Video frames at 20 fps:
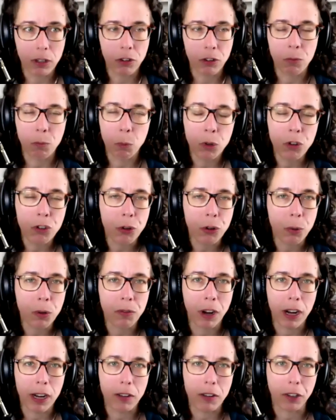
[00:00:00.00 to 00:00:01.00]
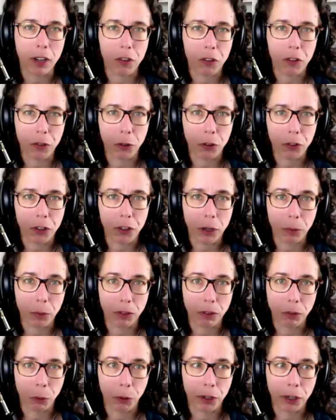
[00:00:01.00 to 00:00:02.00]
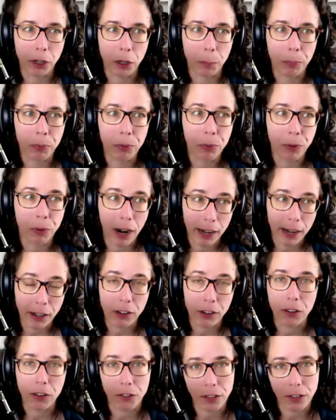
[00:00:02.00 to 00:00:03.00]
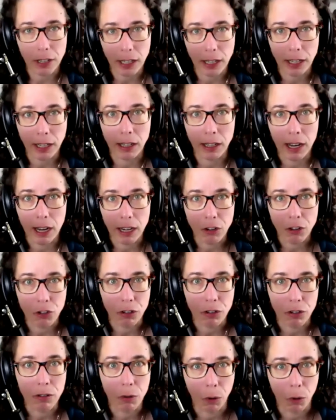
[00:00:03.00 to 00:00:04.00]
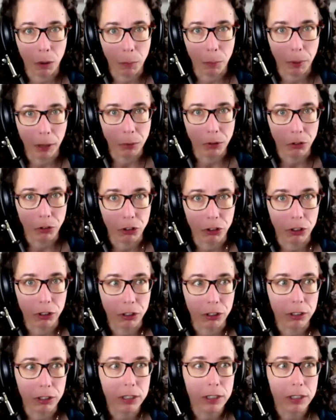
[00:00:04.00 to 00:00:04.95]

would you advise consulting with a lawyer prior to seeking an agent or publisher?